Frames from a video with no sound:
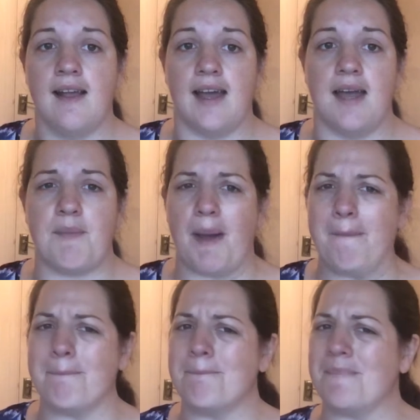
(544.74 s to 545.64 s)
I
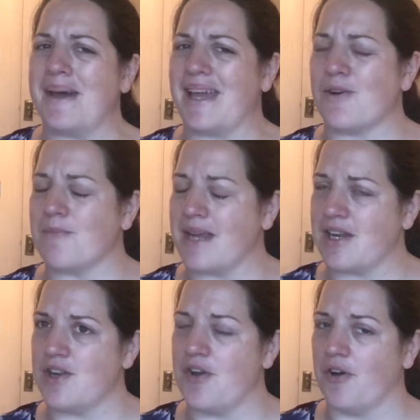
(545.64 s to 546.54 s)
may or may
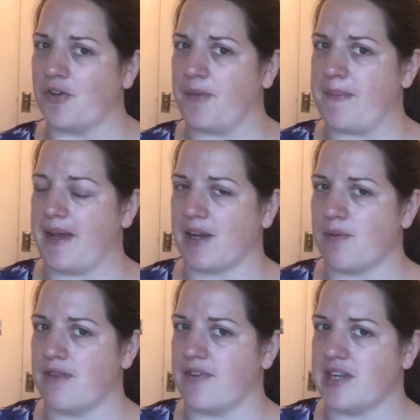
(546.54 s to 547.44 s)
not be back
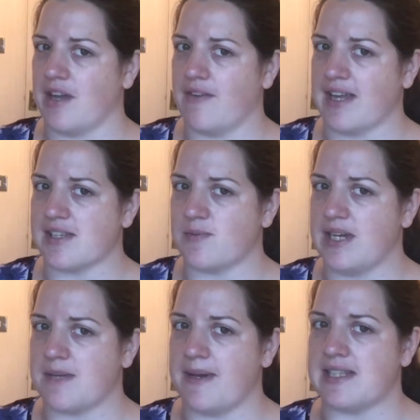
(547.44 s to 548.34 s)
with a video next
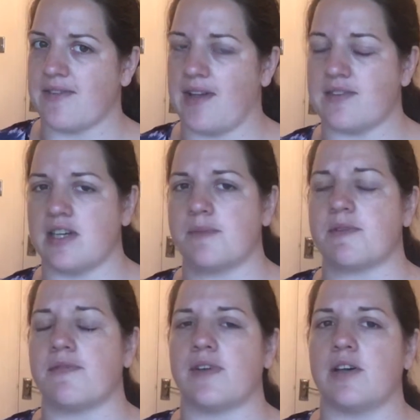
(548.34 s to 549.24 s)
week, depends if I have time
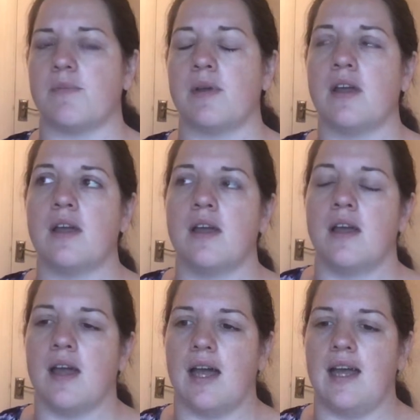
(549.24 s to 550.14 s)
to film
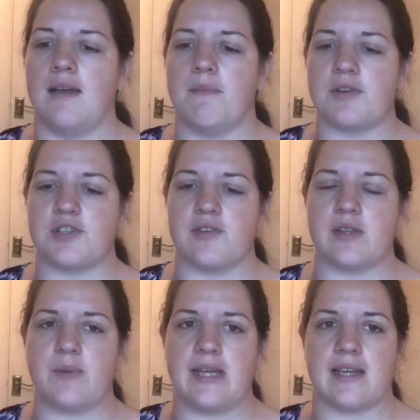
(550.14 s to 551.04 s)
during
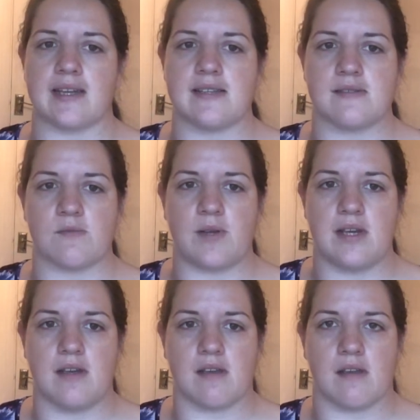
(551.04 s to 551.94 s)
the week, as we
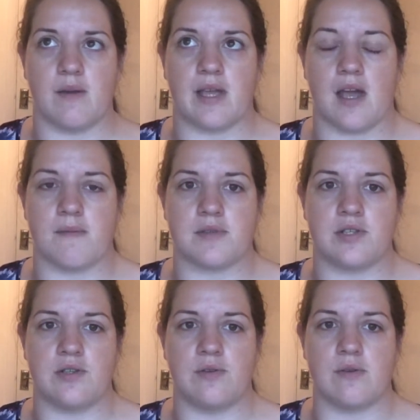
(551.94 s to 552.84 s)
are going up
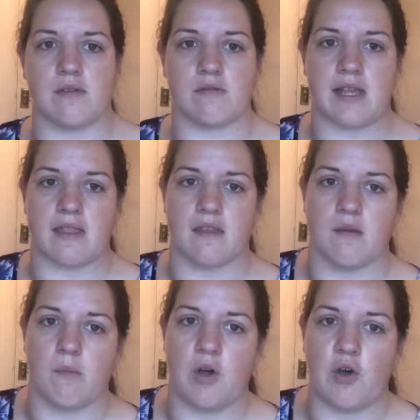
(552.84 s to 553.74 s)
to
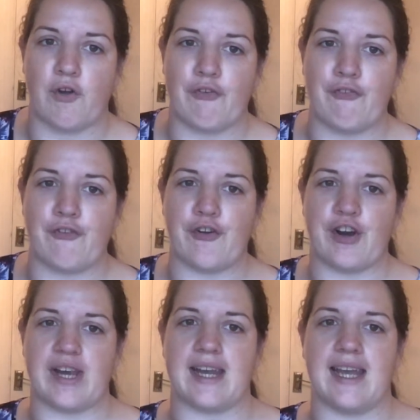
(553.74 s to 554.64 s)
Grantham on
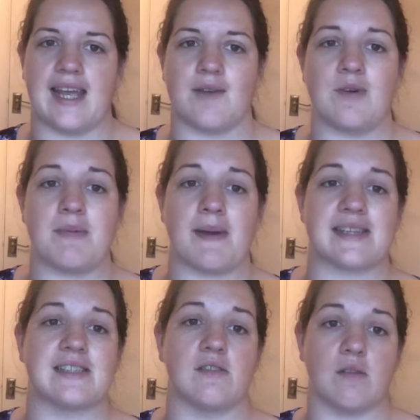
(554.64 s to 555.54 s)
Friday and won't be
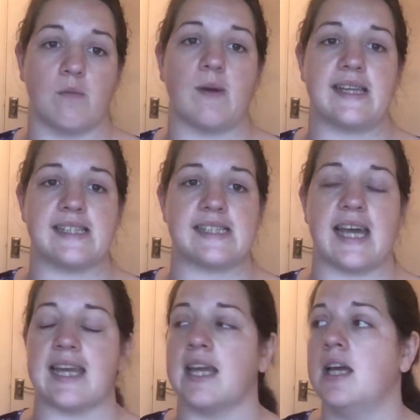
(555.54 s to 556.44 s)
back till the
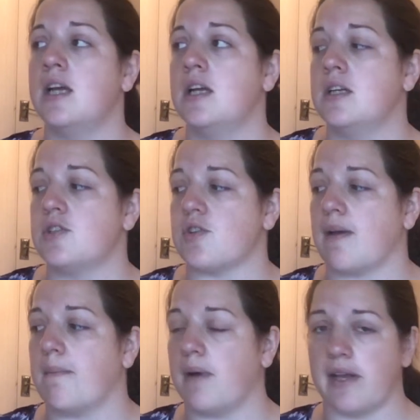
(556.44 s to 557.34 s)
Wednesday. So
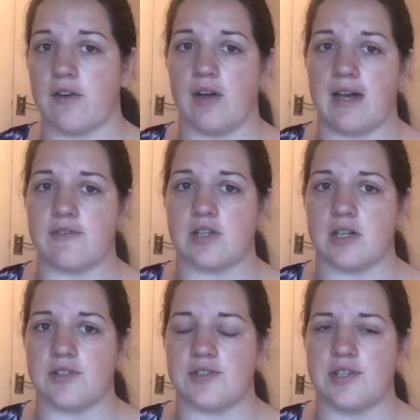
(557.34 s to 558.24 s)
I might not have a
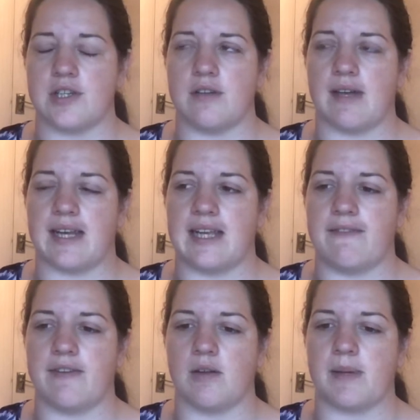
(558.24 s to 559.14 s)
chance to do any
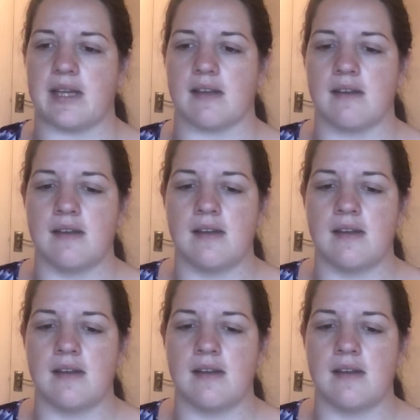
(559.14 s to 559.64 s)
filming